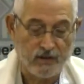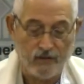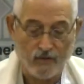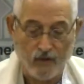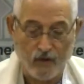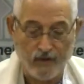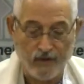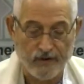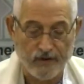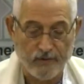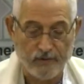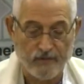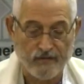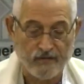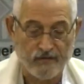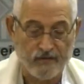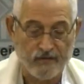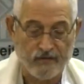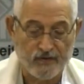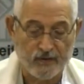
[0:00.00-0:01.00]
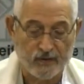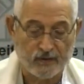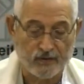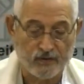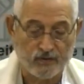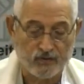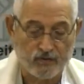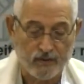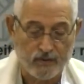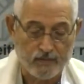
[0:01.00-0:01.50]
have already been fulfilled
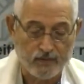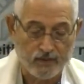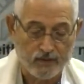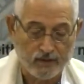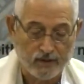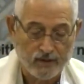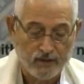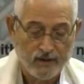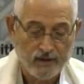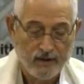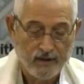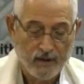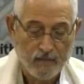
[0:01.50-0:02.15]
in Scripture,